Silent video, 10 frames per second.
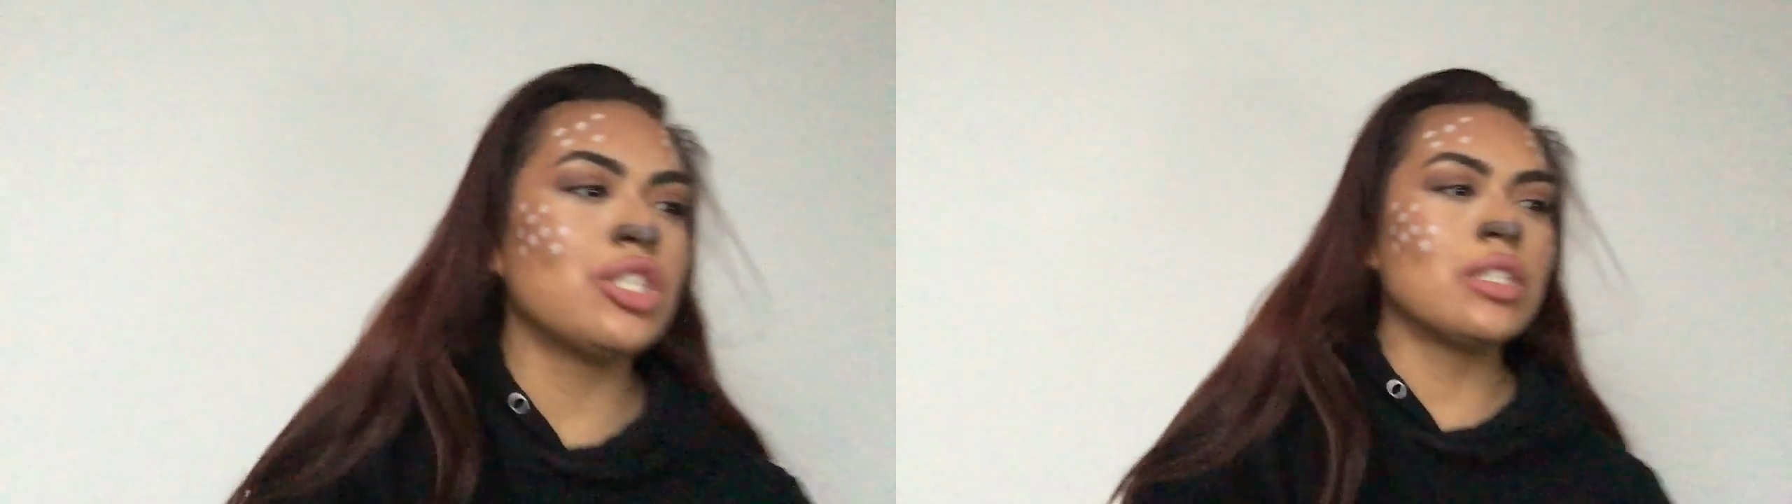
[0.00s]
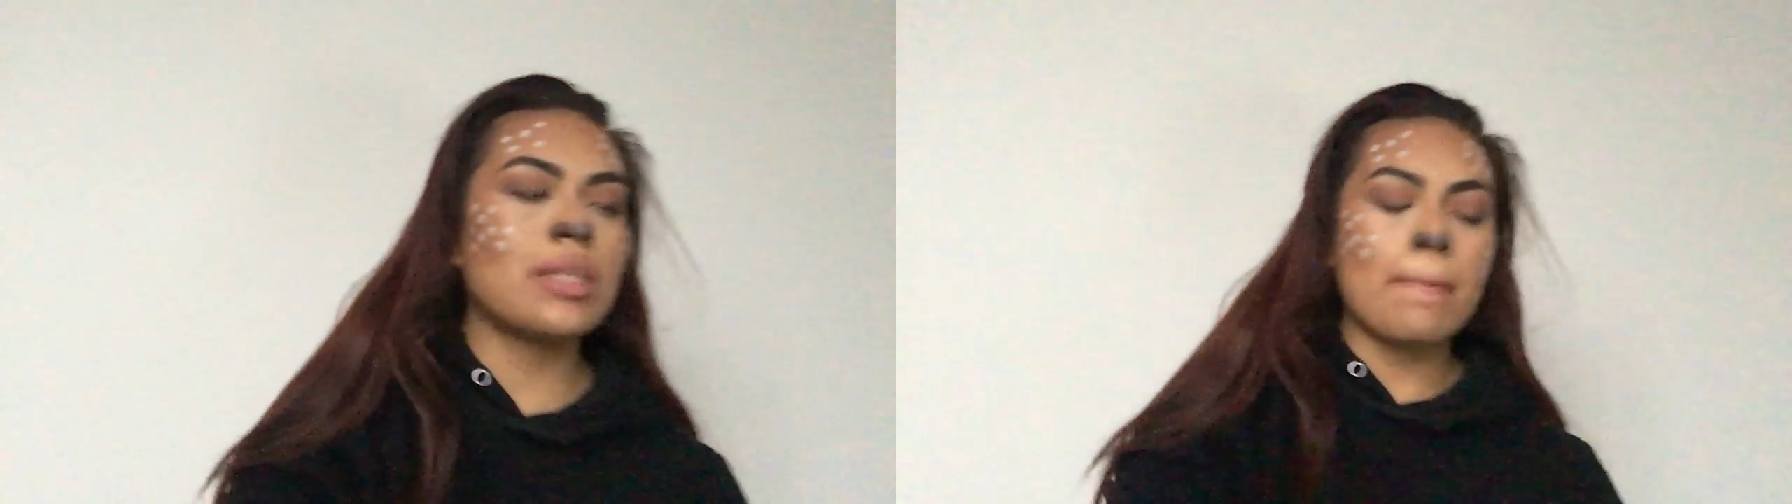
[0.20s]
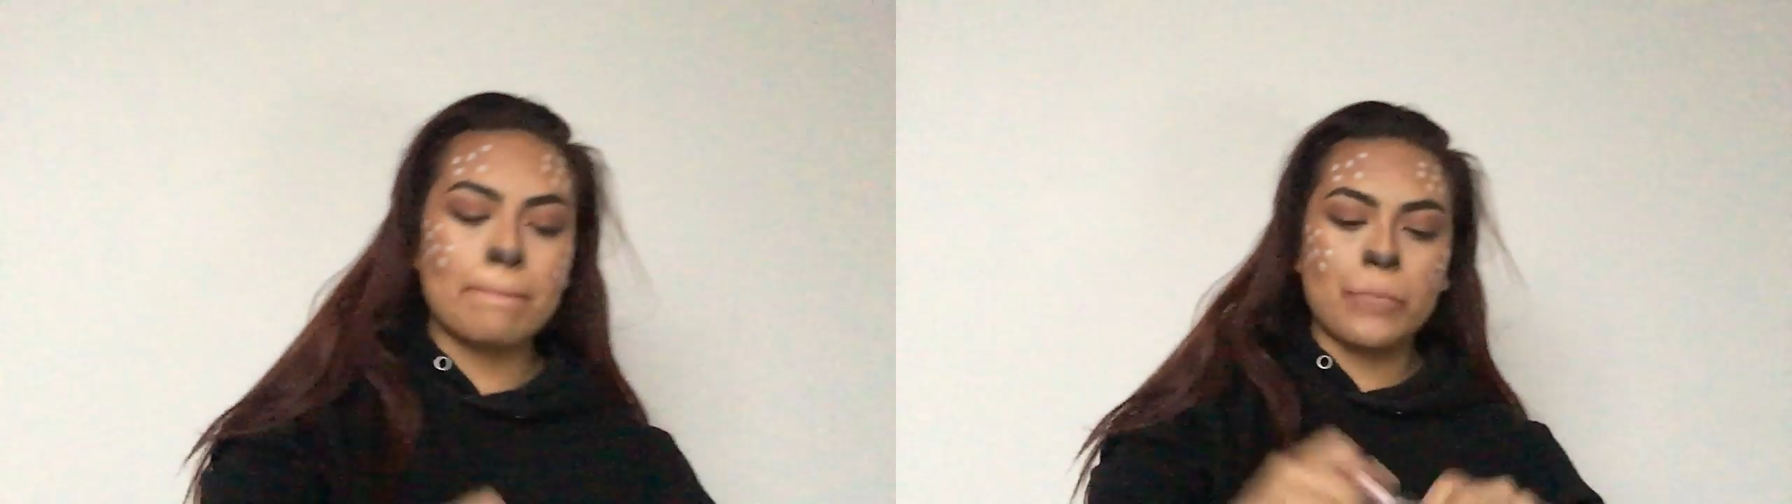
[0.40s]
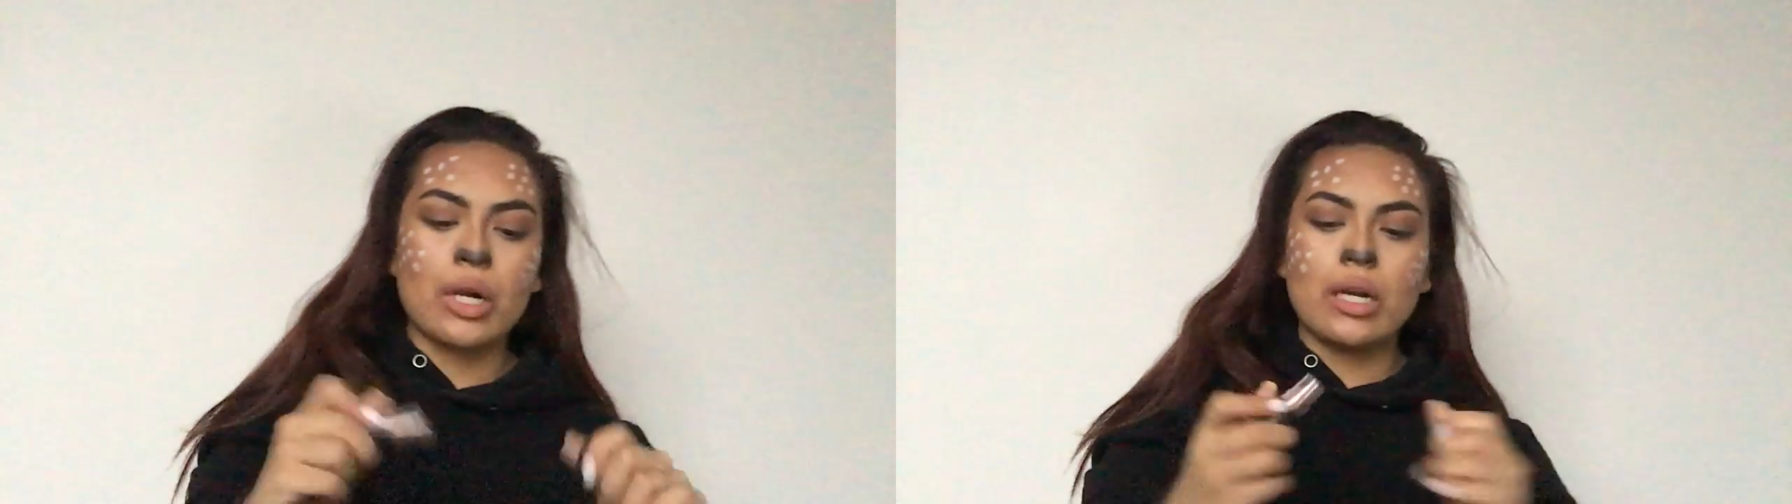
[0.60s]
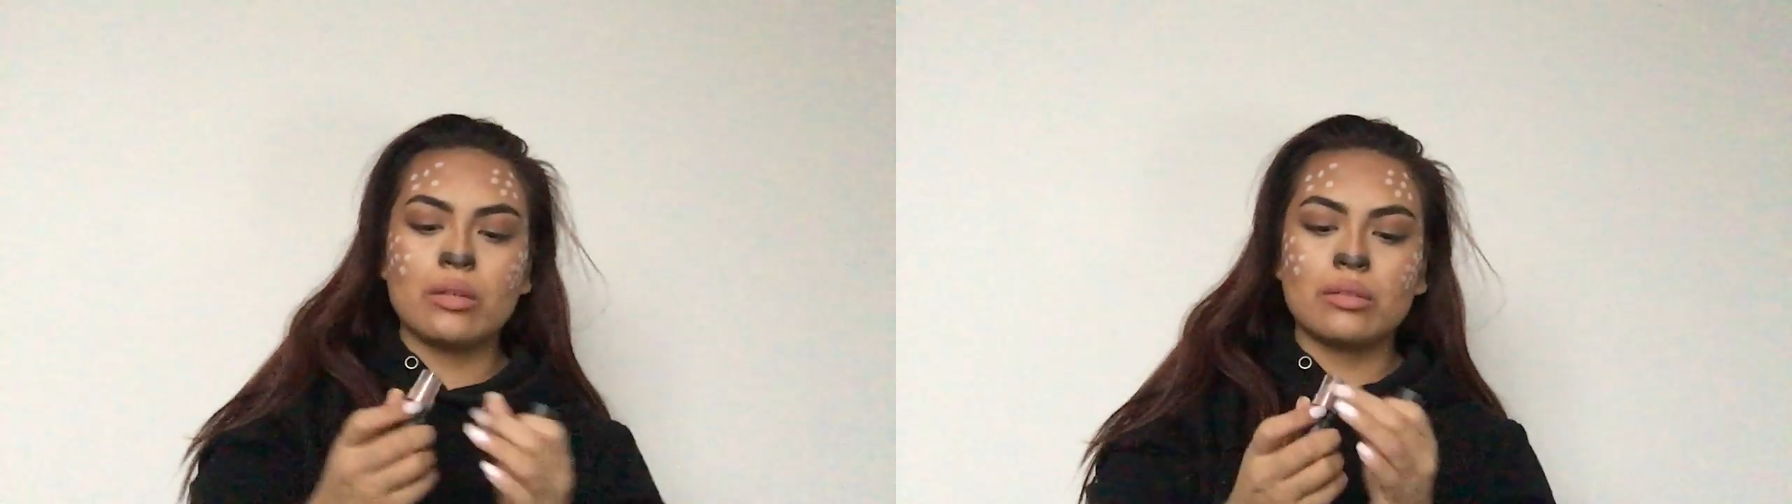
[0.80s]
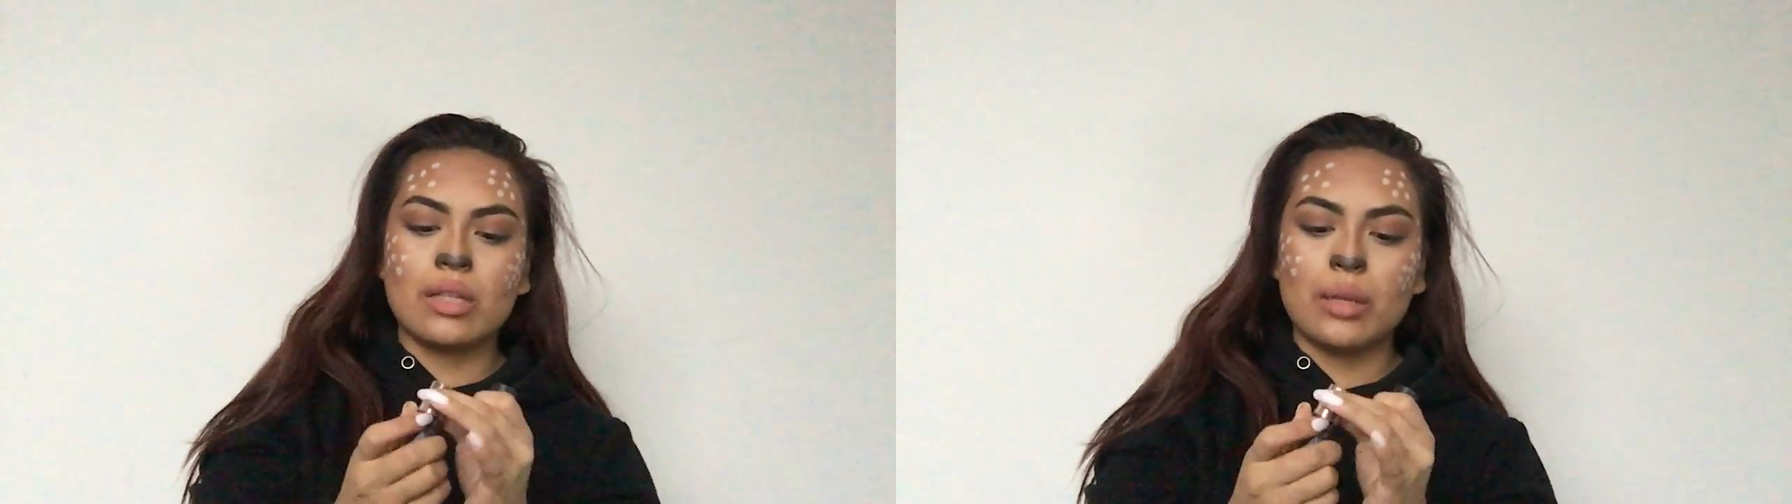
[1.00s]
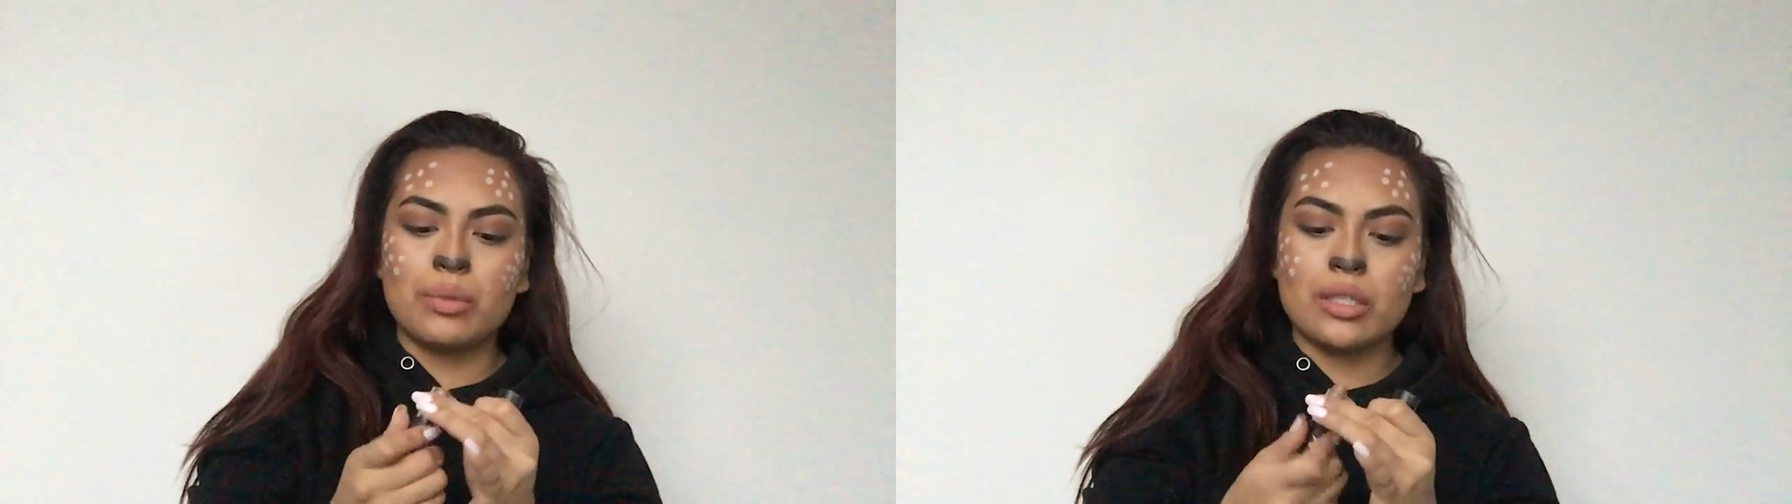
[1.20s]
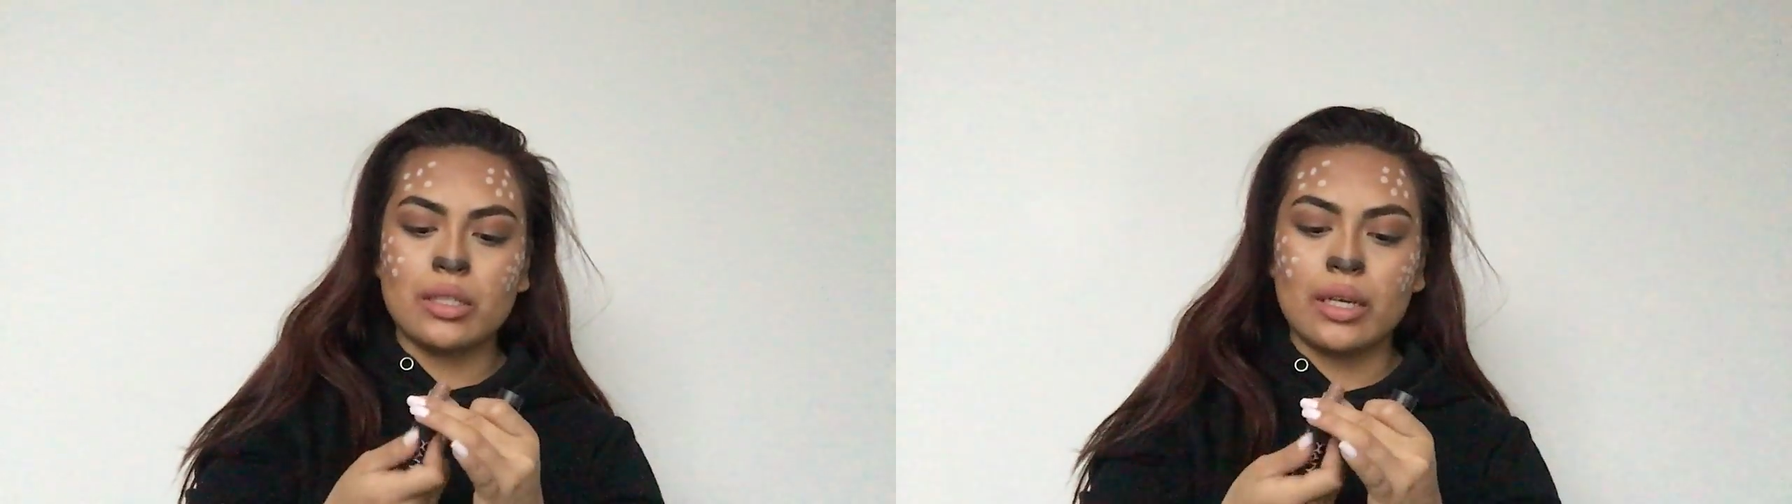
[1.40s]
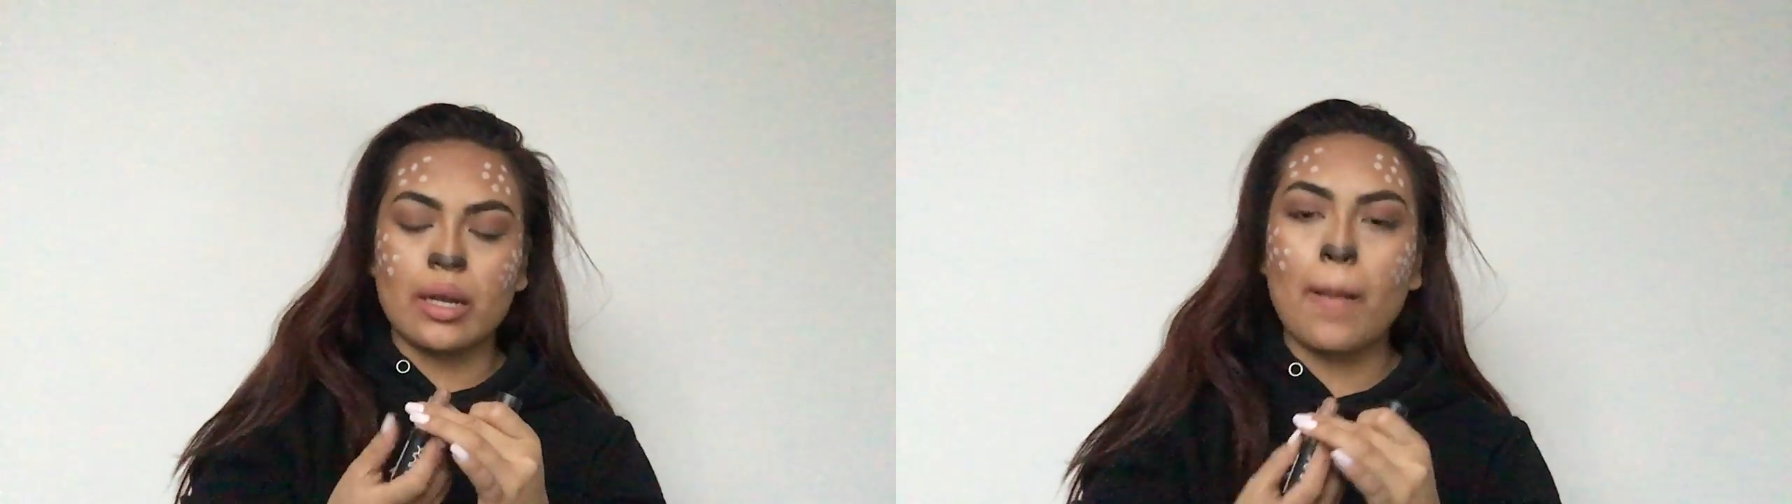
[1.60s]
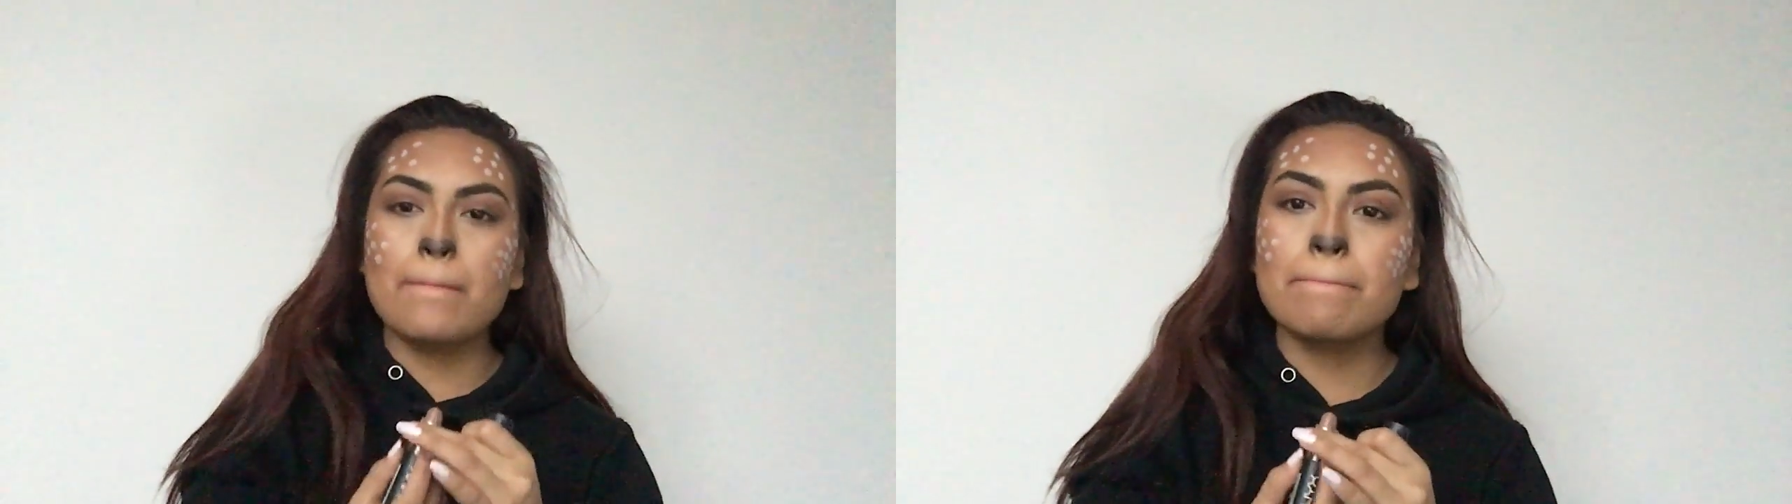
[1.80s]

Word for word: just some brown lipstick.